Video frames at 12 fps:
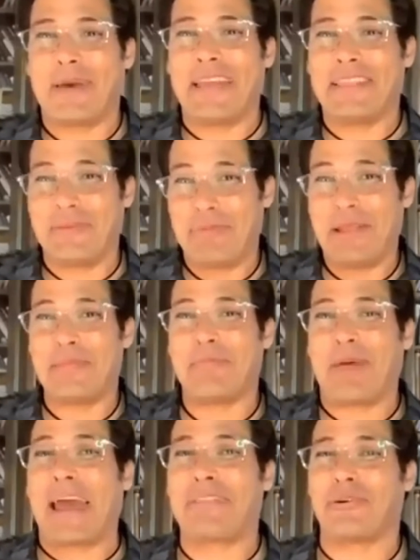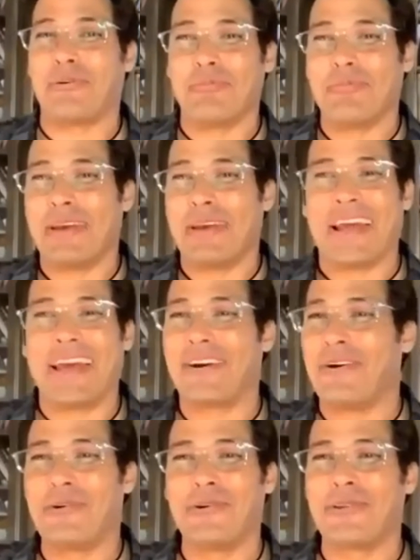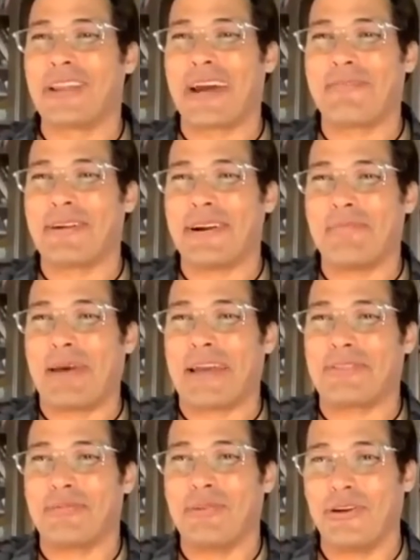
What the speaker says: they'd be in the bathroom. Man, I had a whole library in the bathroom.